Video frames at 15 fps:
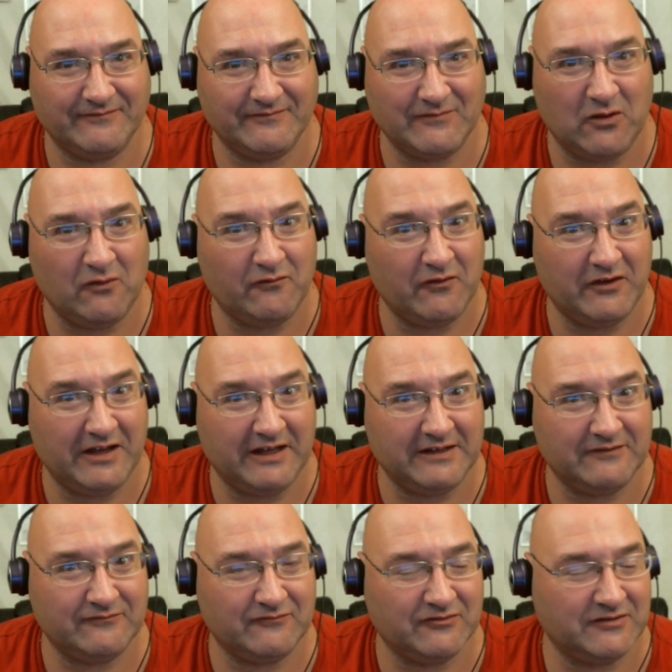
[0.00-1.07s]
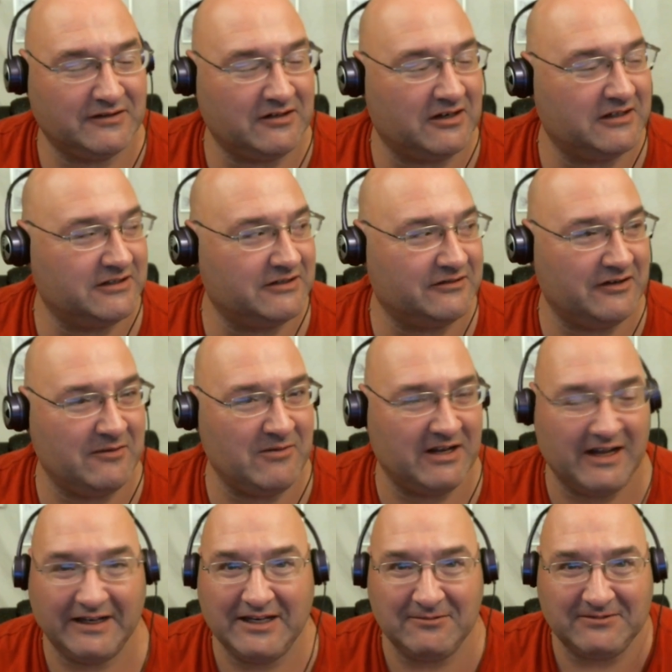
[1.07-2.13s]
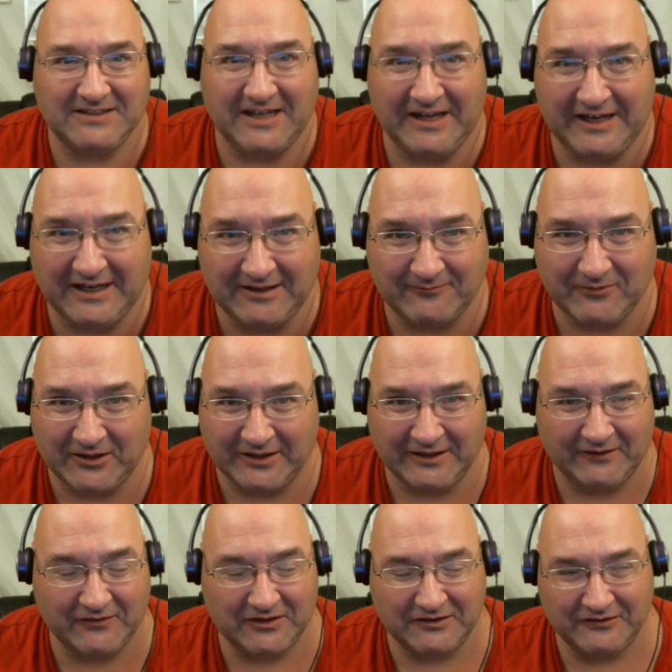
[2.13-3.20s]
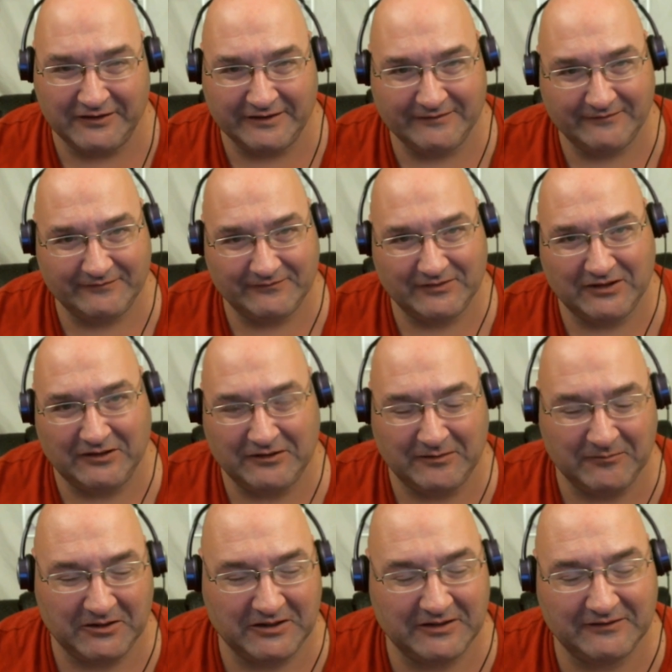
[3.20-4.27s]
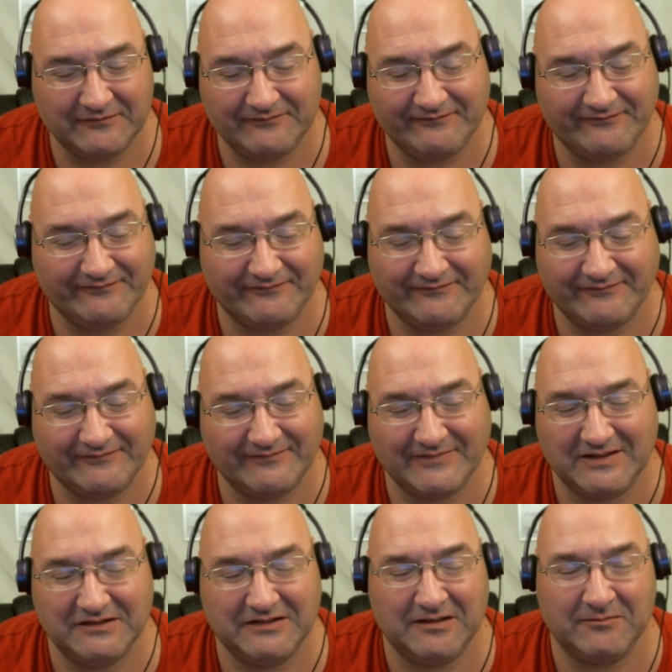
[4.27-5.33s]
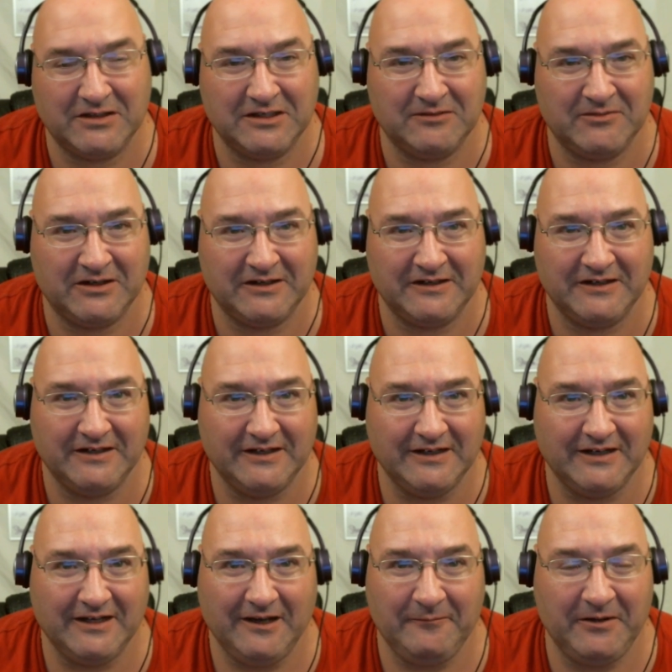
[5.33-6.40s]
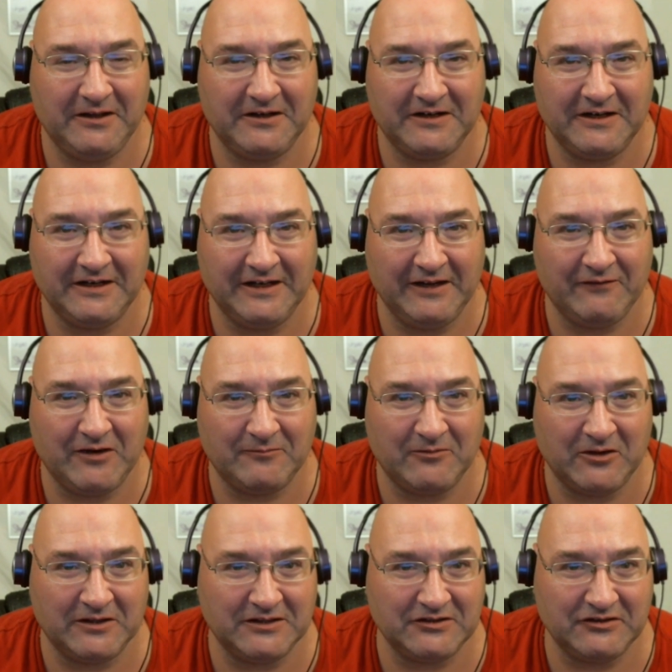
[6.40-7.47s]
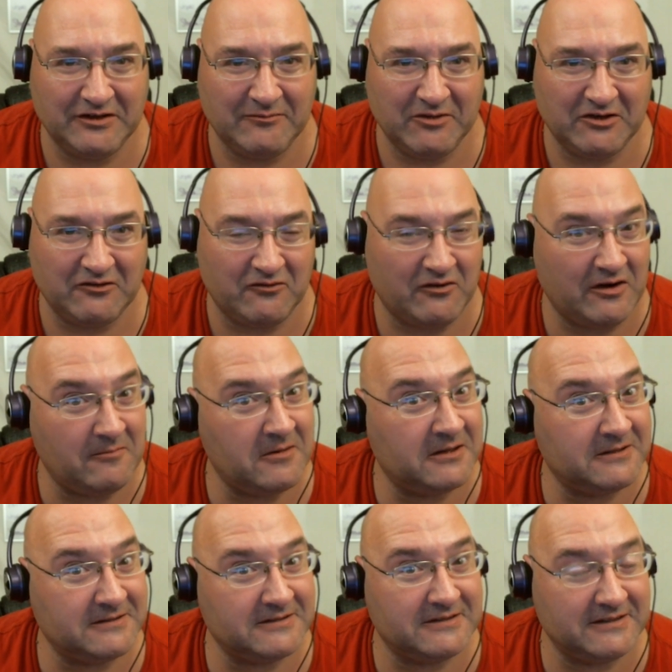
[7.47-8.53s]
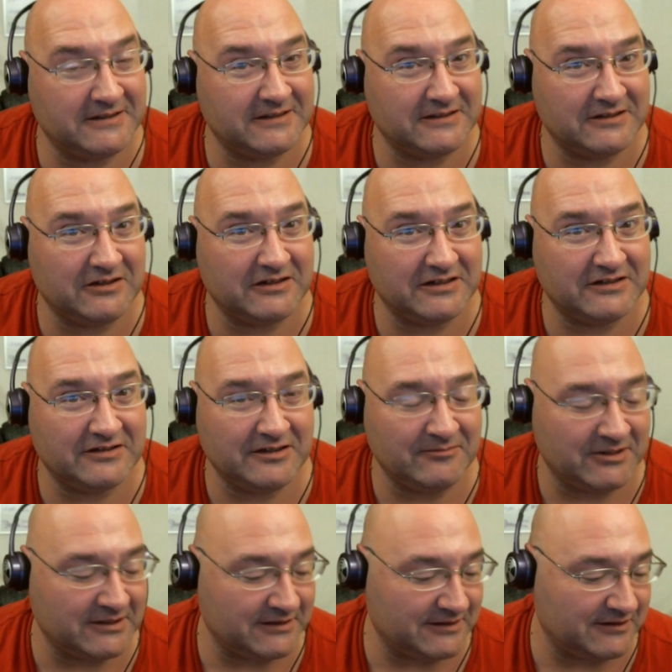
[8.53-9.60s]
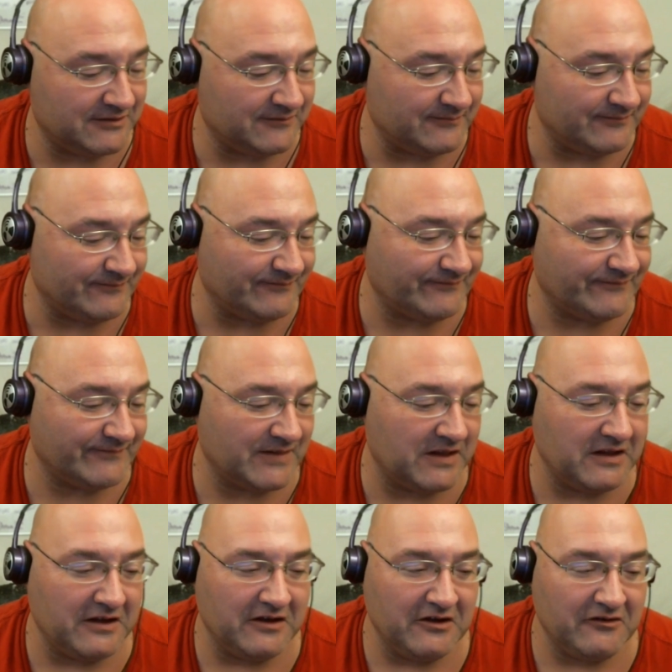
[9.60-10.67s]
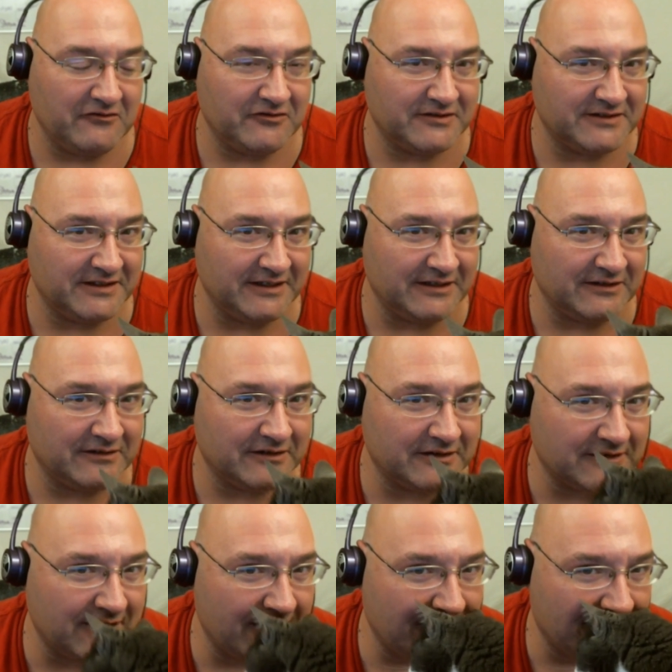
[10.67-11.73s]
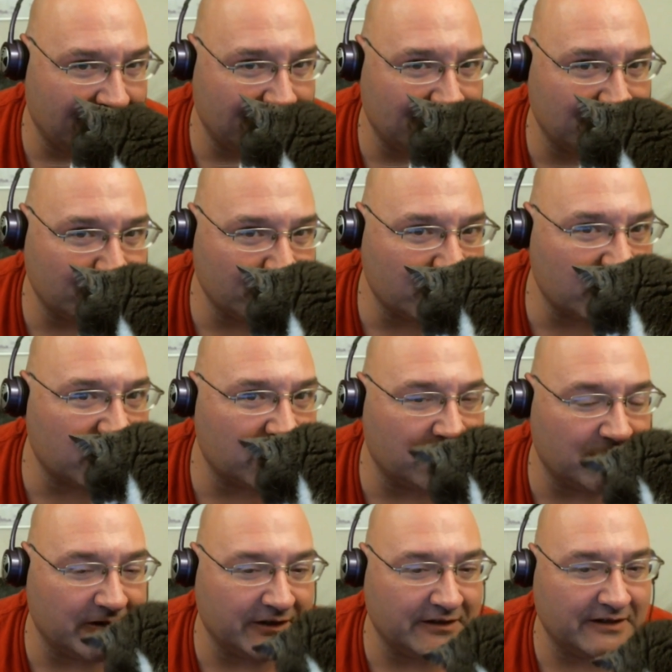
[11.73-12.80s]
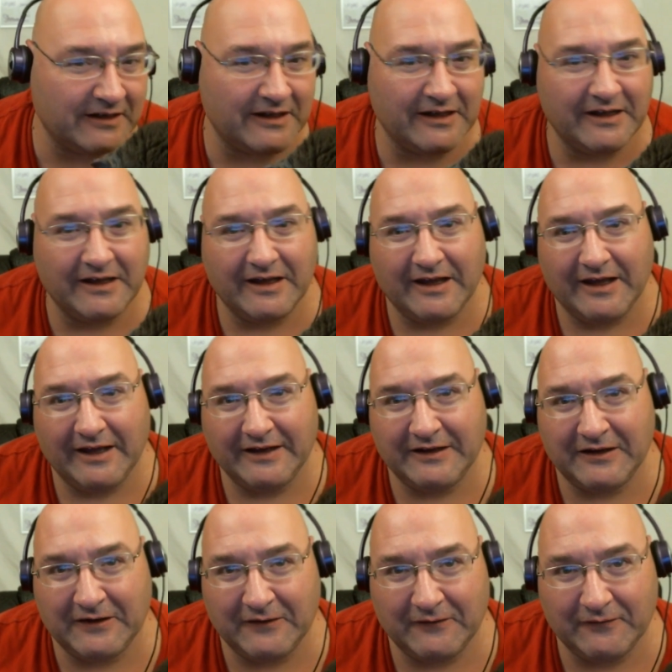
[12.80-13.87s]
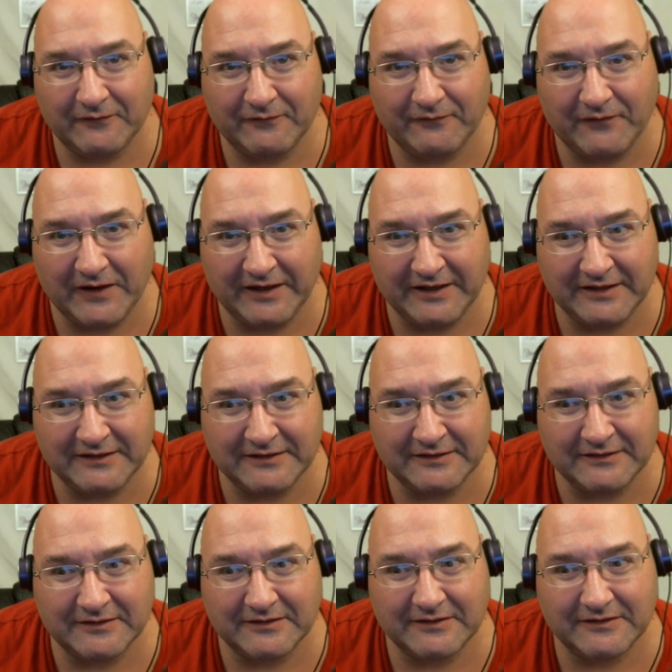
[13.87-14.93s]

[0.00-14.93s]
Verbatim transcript: Hopefully I will start streaming. I keep saying it, but I never do it. So I'm going to do something about it. I'm either going to give up on the streaming or I'm actually going to start streaming. So we'll see. It's kind of hard when you're fighting